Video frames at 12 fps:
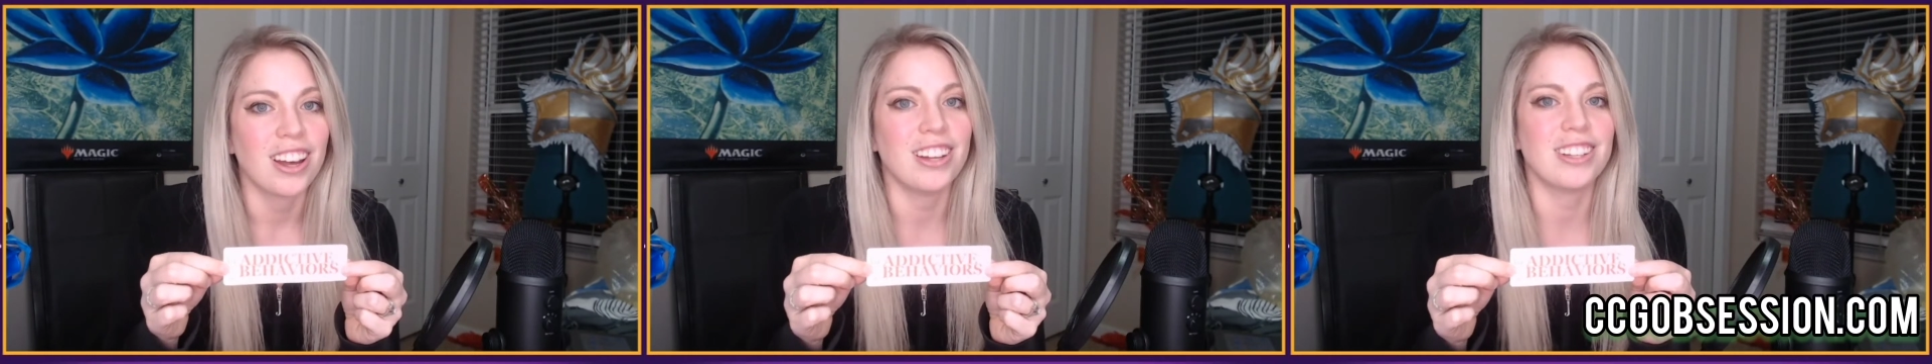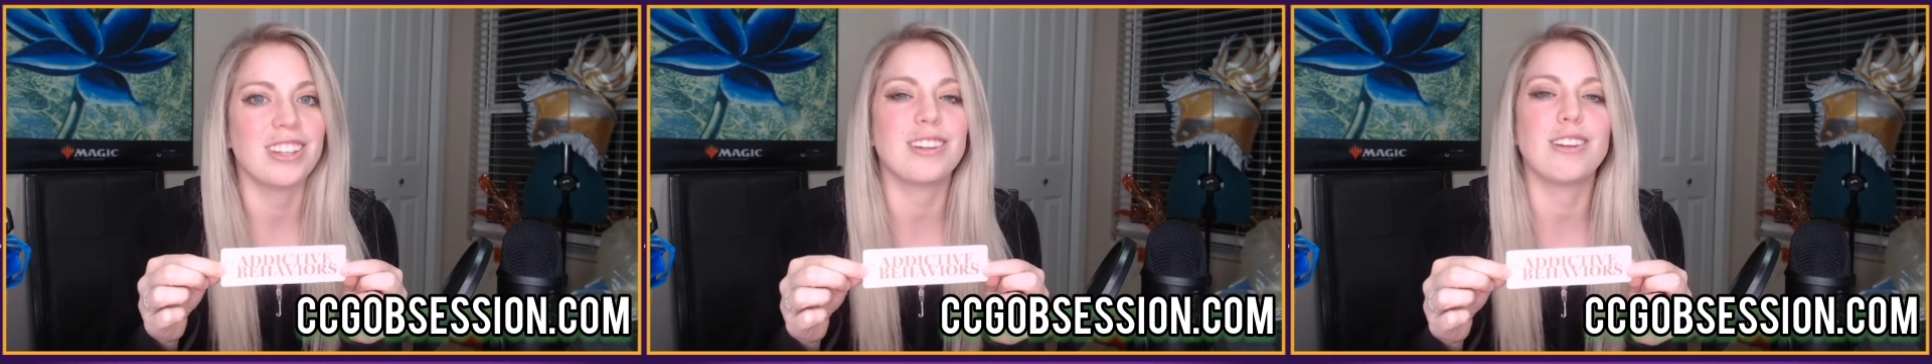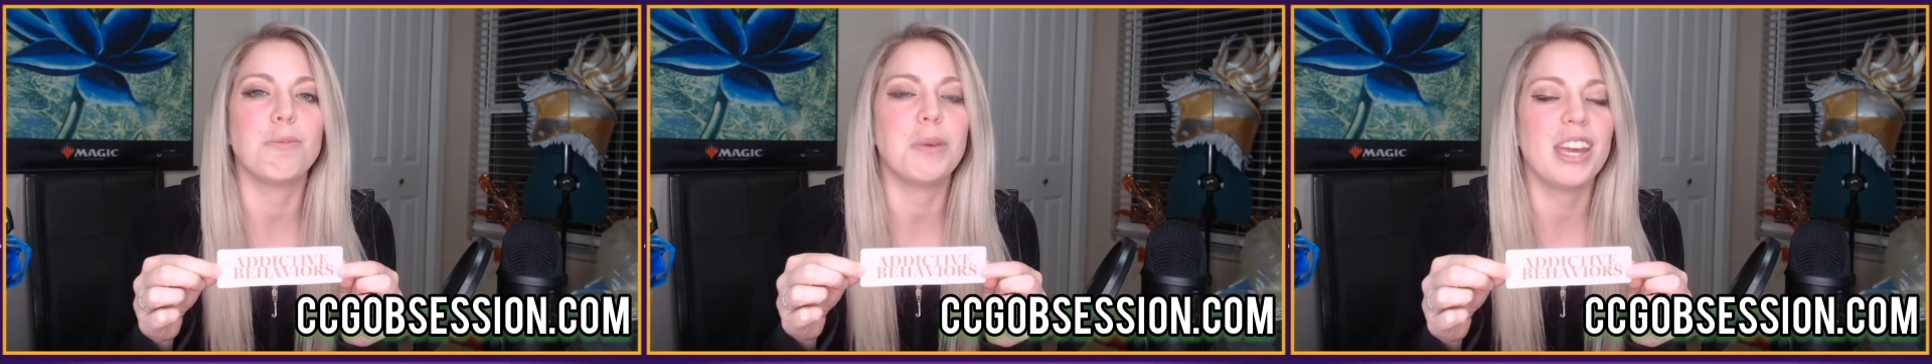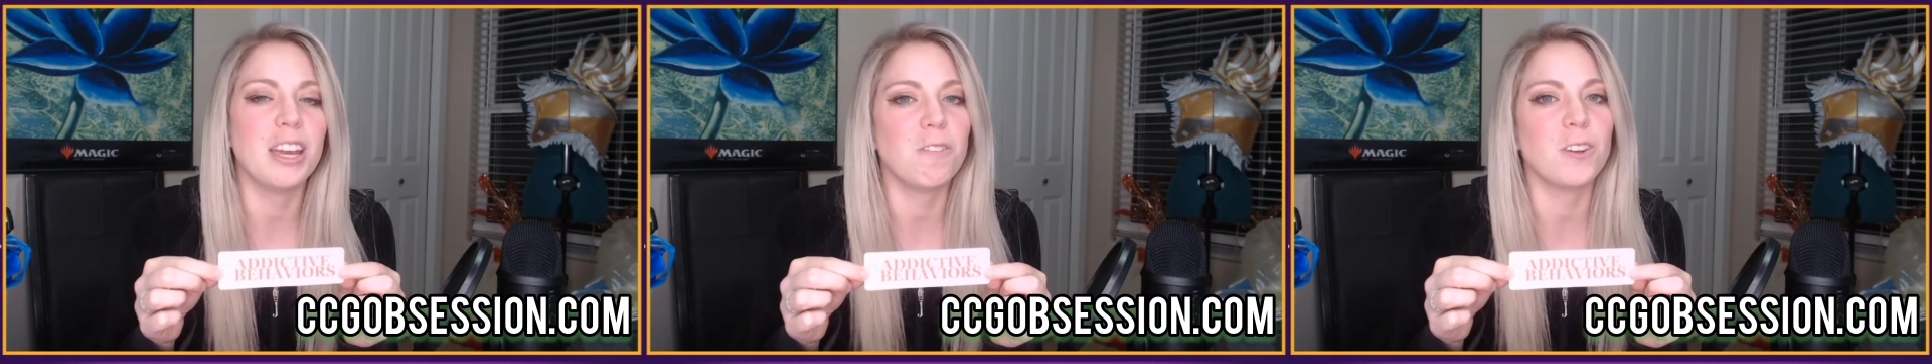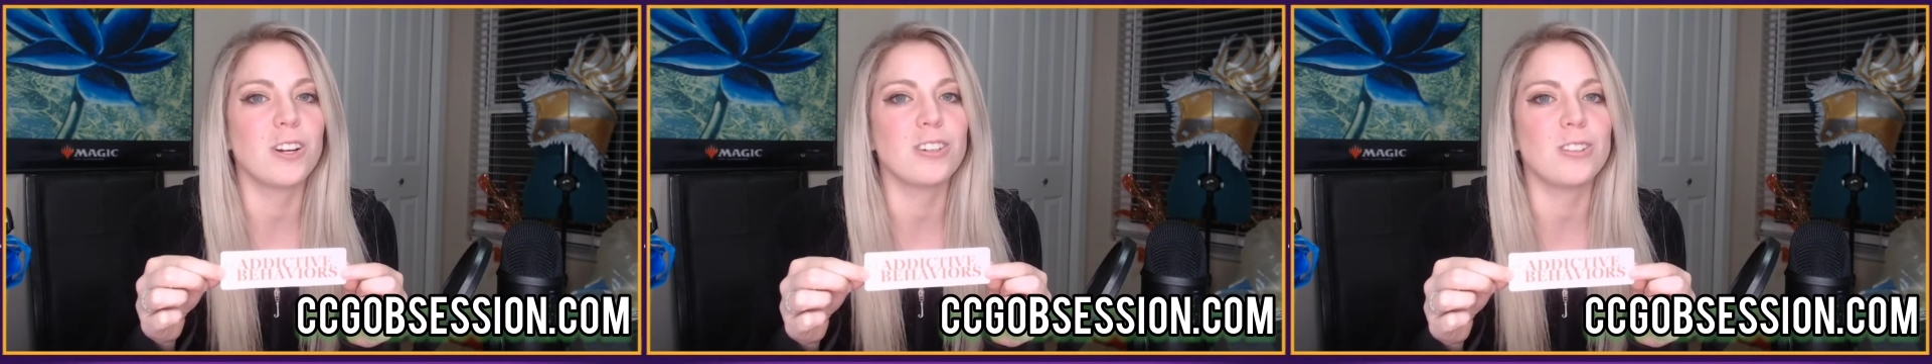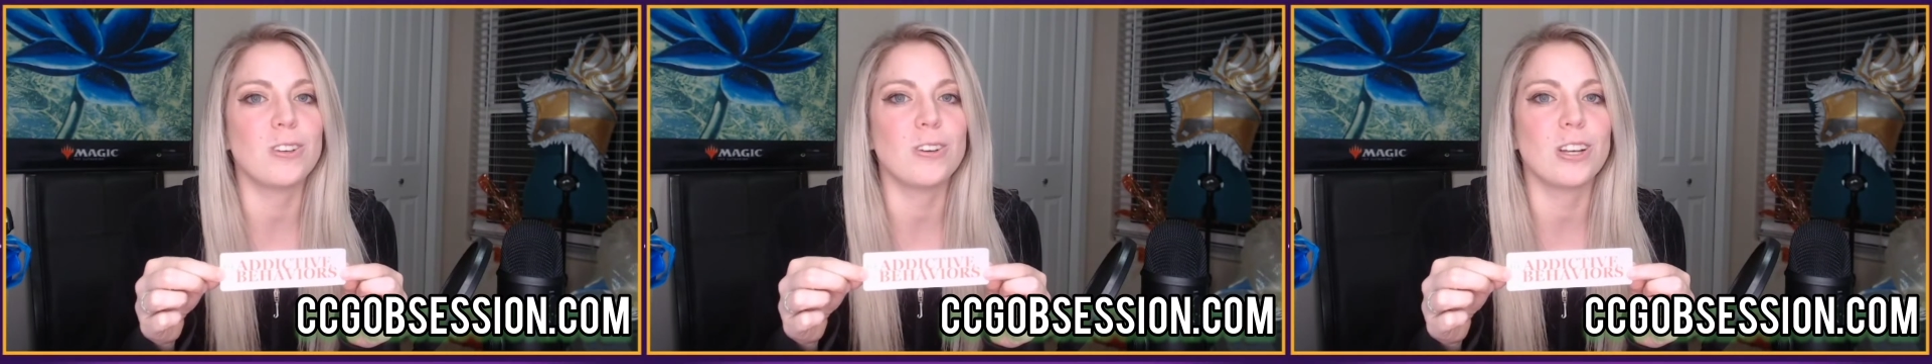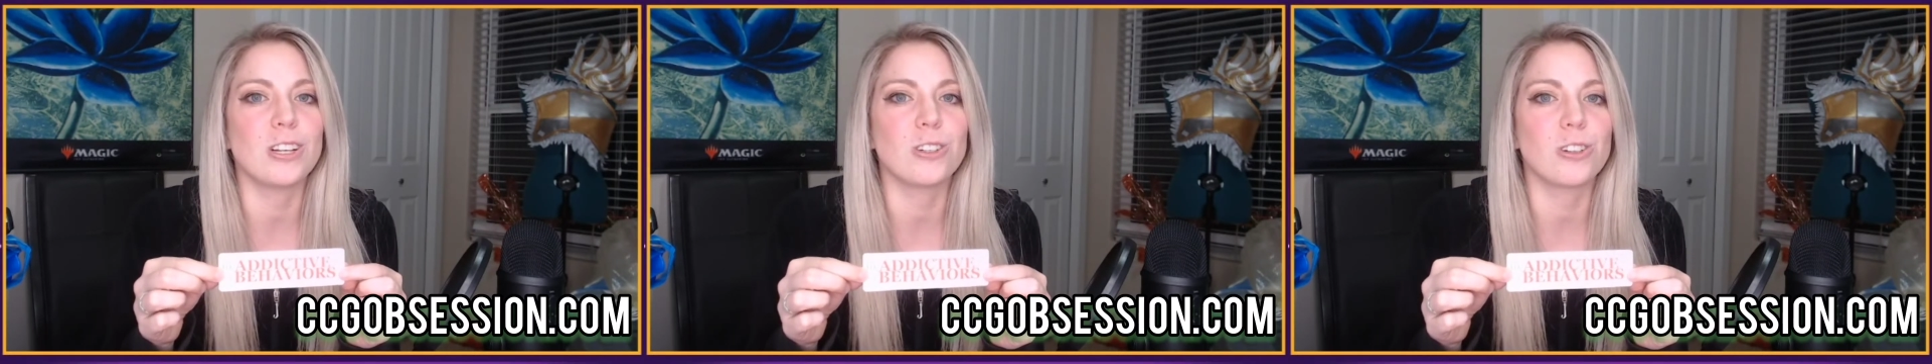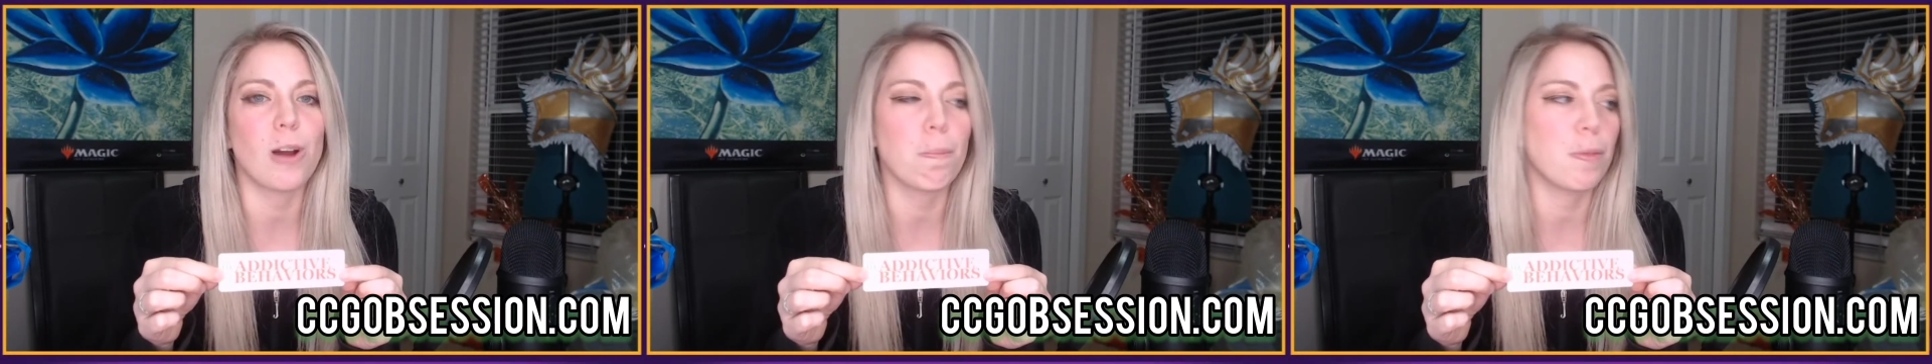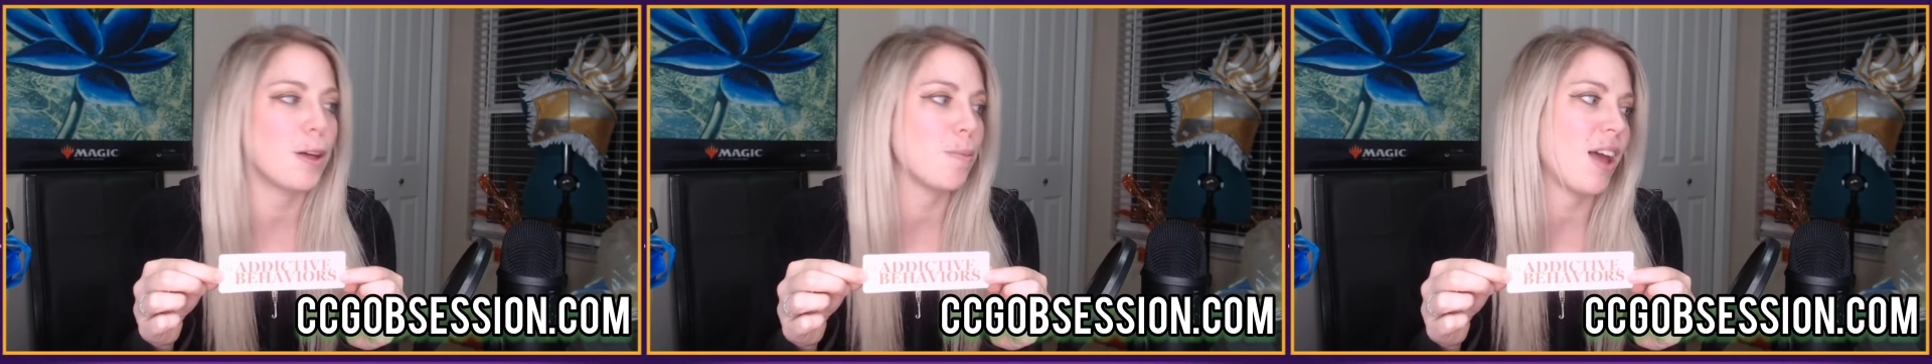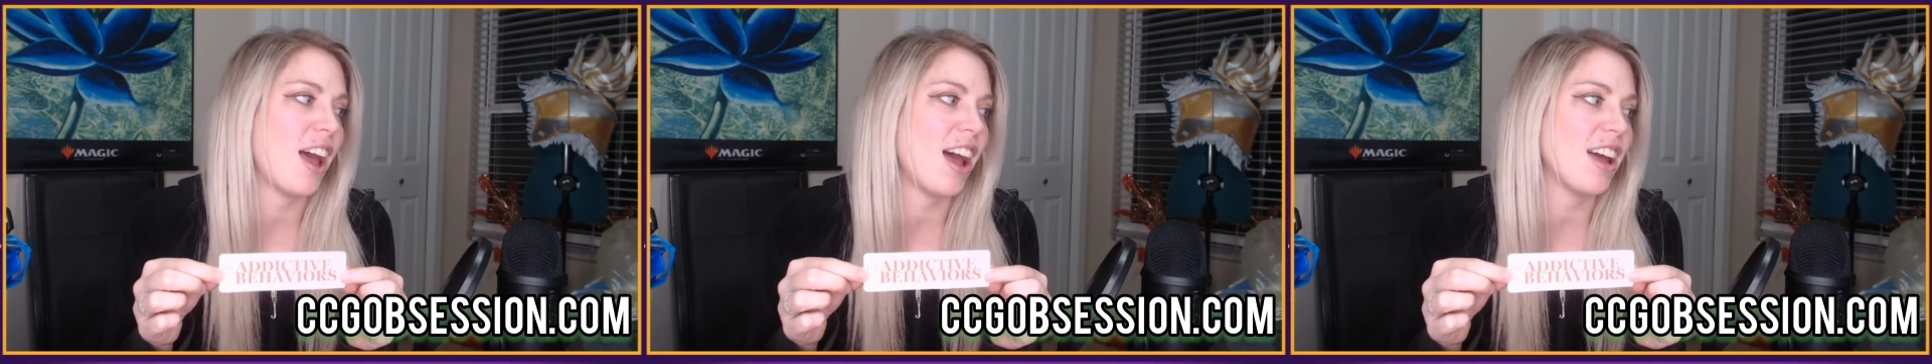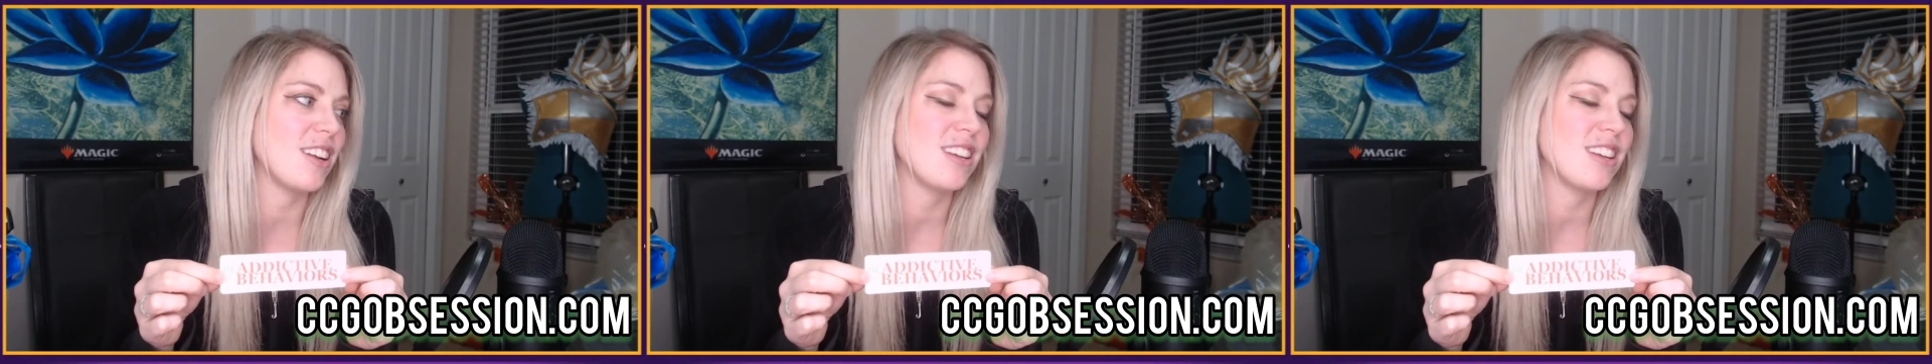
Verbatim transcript: Addictive Behaviors. You can shop them at